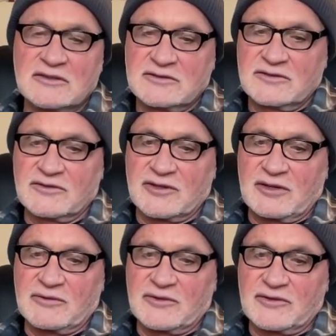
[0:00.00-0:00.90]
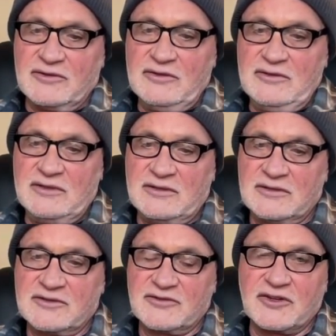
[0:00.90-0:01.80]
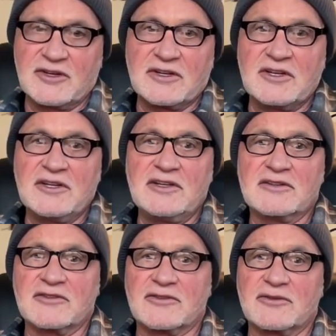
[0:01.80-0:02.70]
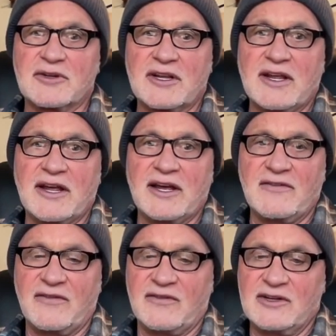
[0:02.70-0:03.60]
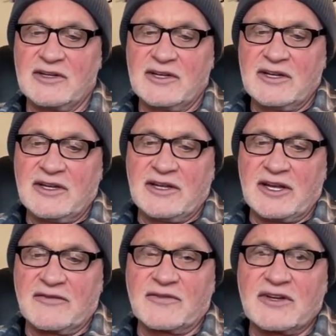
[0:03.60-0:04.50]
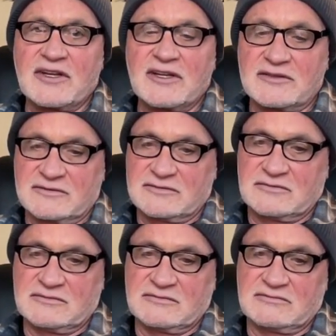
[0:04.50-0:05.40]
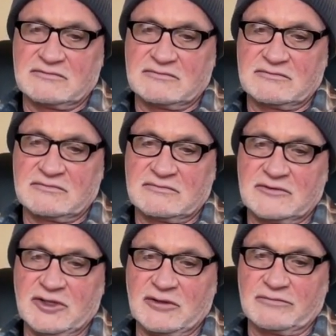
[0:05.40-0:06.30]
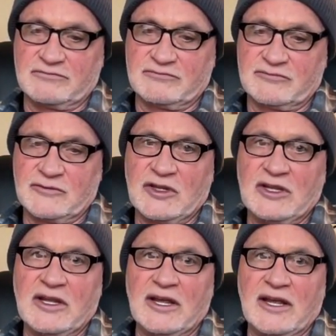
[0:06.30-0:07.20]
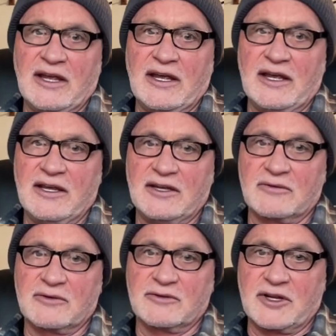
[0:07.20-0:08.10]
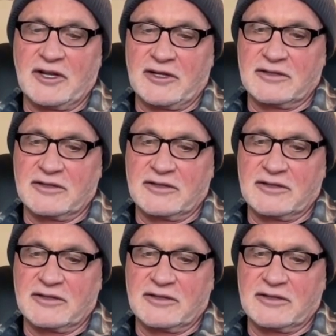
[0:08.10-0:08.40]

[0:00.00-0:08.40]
So that was G to E. Let's go to F. F to, no, A. We're going to A.